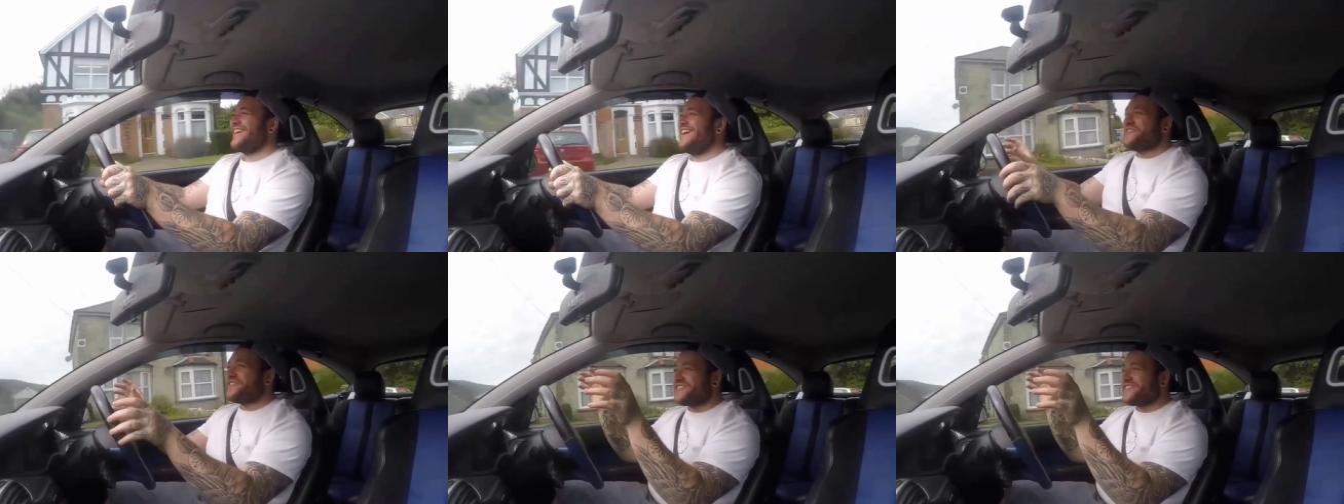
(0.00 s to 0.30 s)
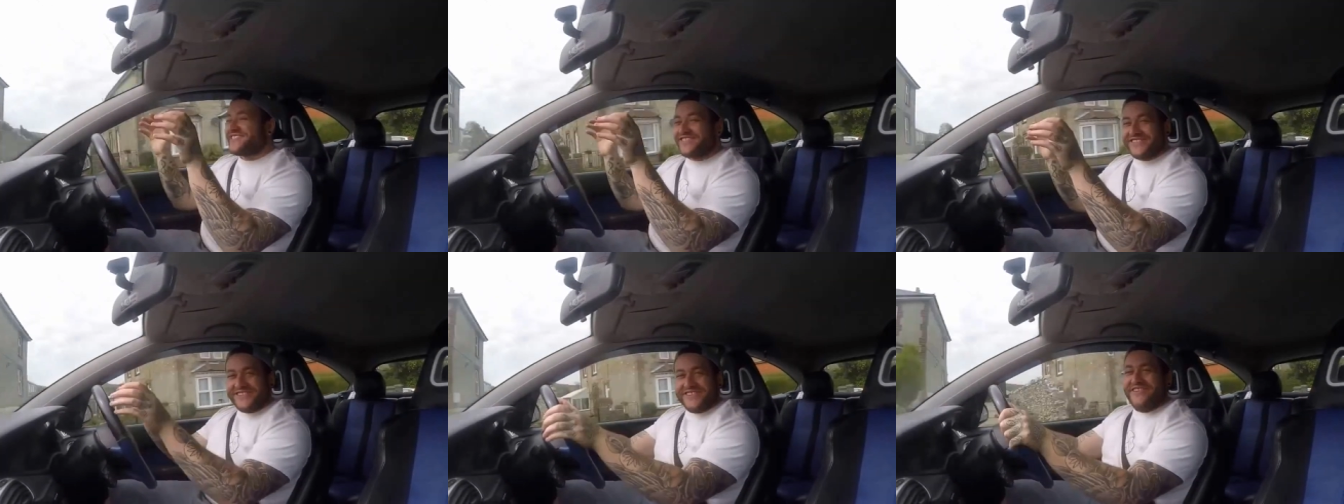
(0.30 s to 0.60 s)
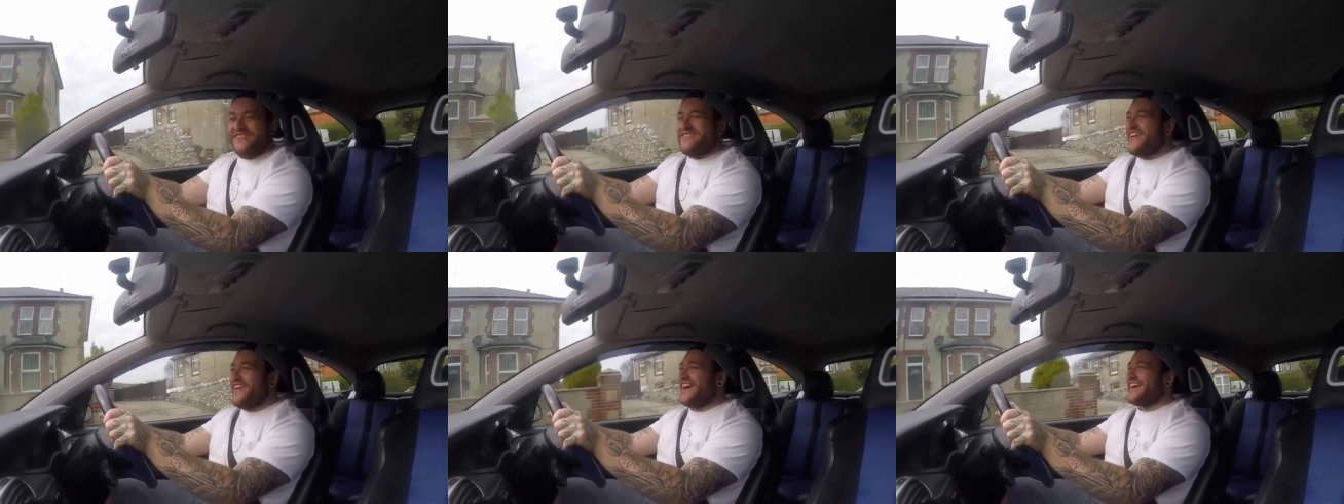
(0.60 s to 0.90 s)
Just
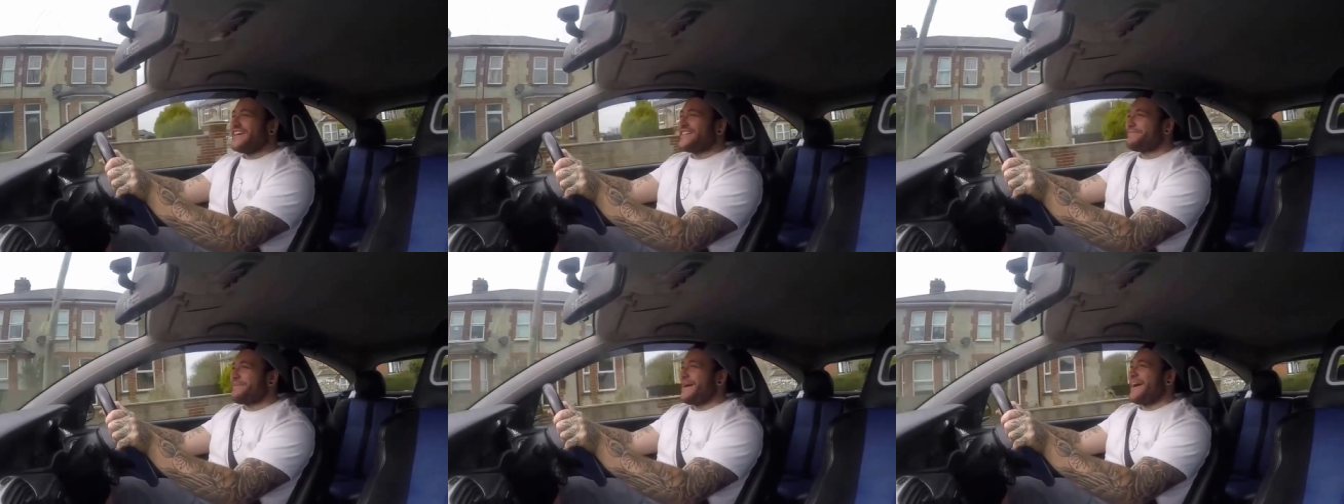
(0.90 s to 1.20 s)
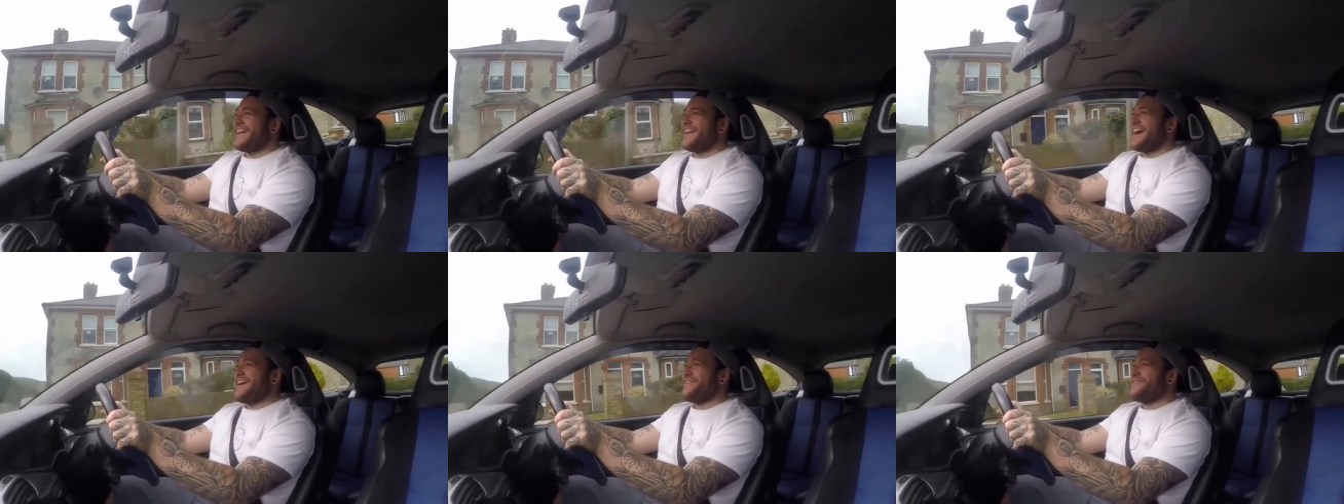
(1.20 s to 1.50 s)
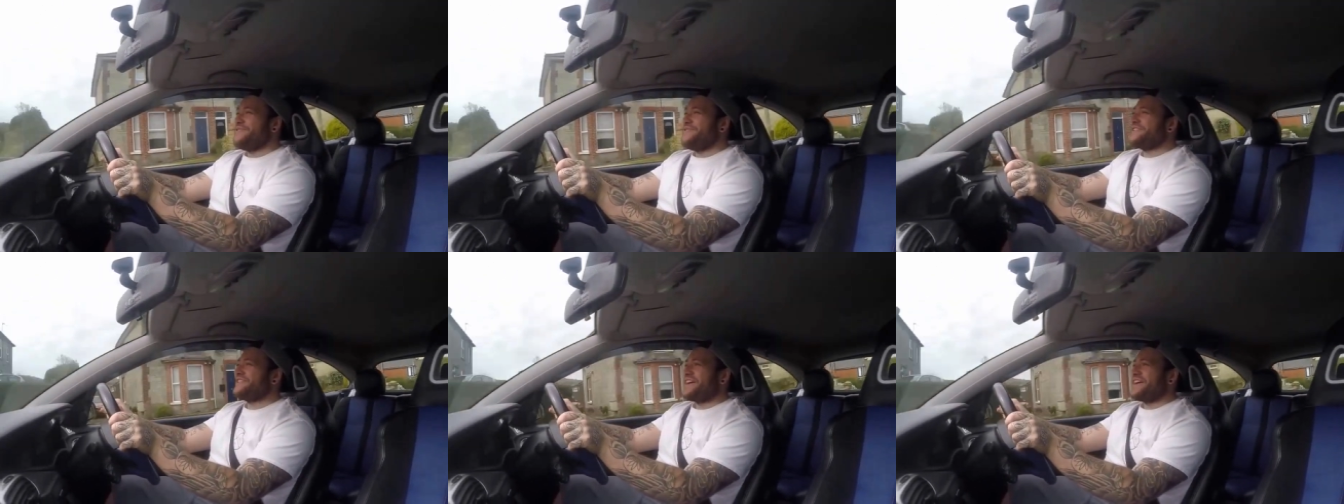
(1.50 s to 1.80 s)
do not expect that
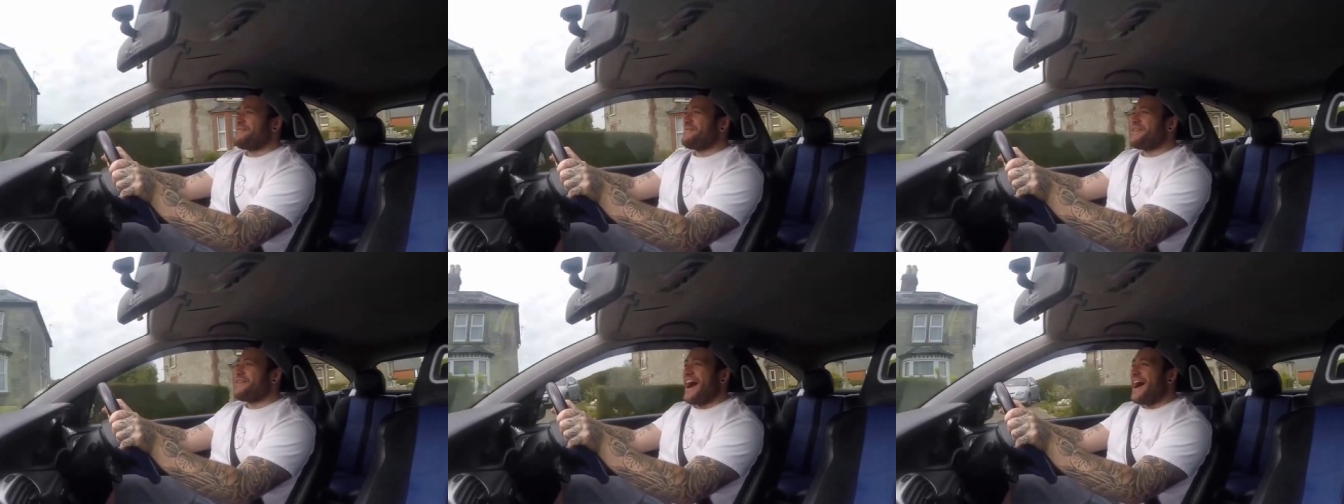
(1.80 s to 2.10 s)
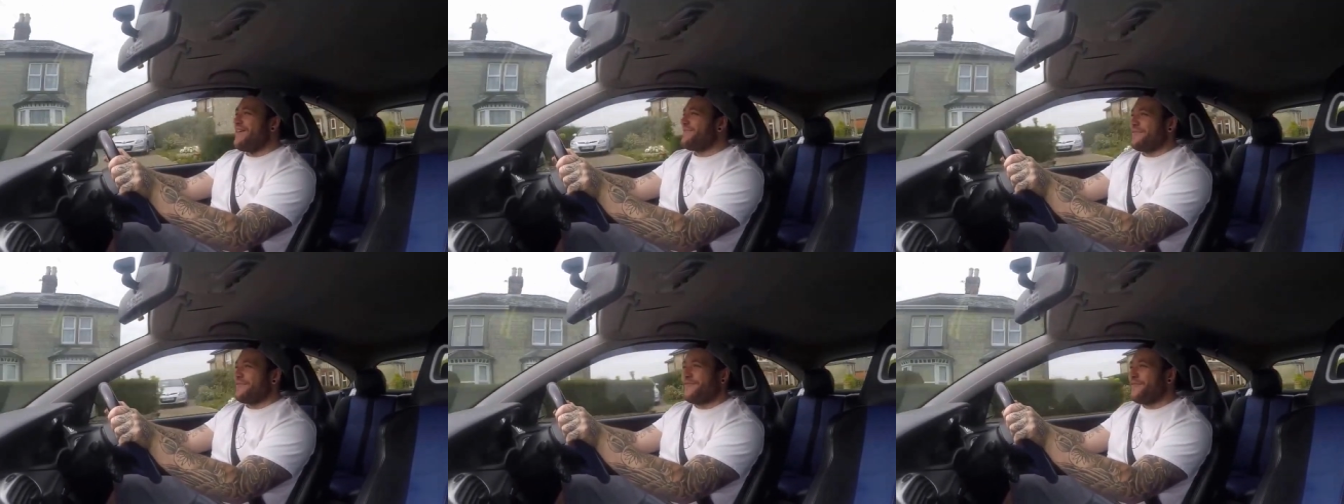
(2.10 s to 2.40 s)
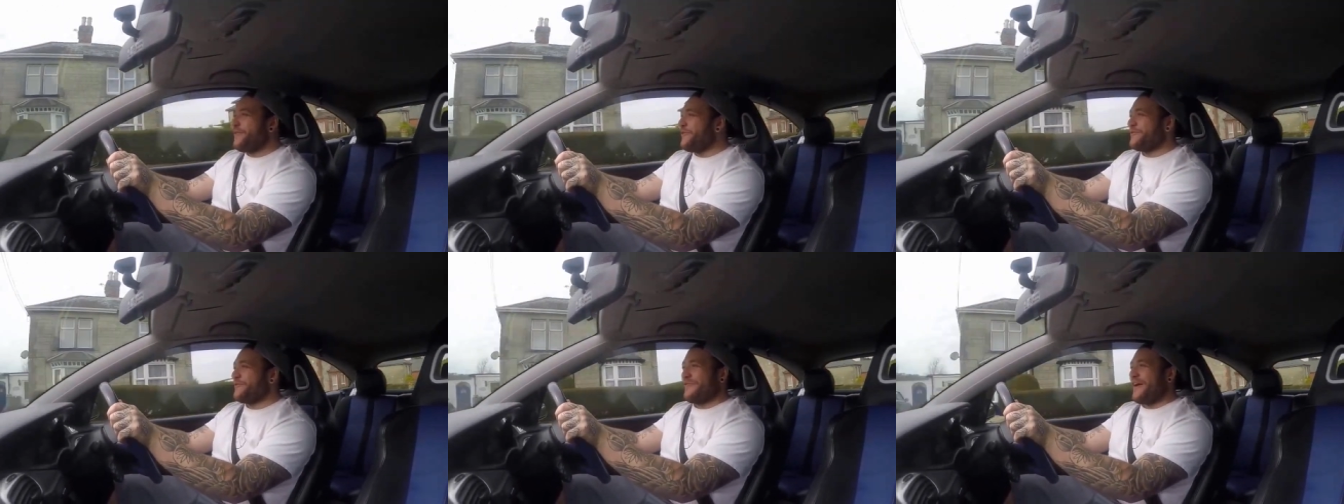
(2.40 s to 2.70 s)
noise coming out of a
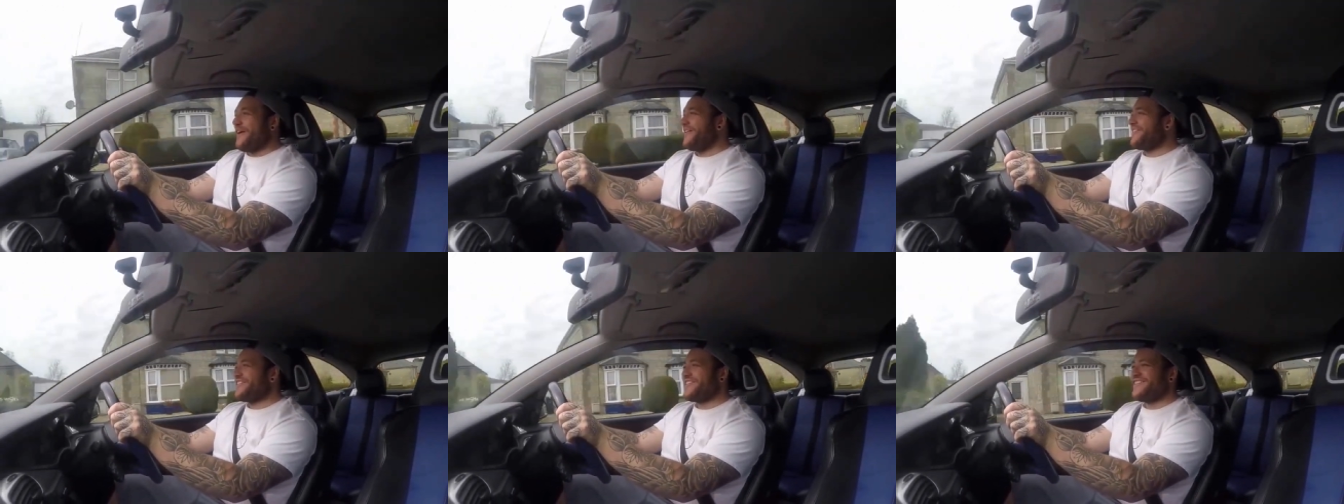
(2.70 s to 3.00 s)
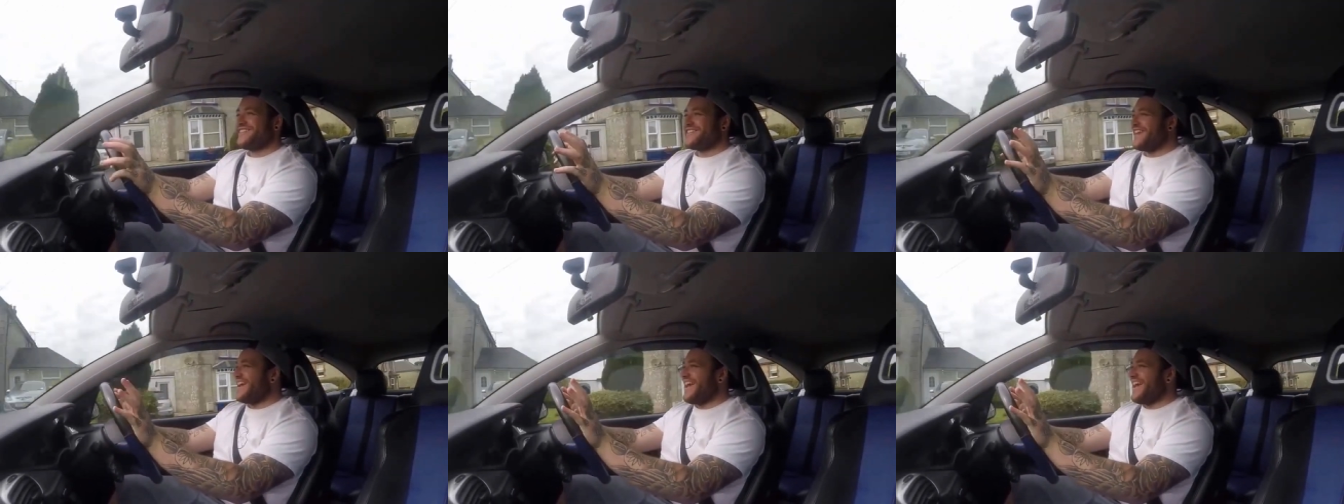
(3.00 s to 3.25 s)
Ford Focus.